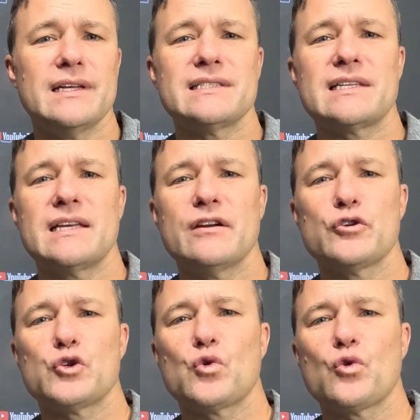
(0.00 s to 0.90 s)
It's
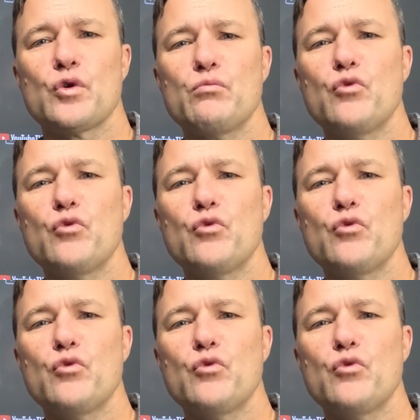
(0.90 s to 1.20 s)
geared toward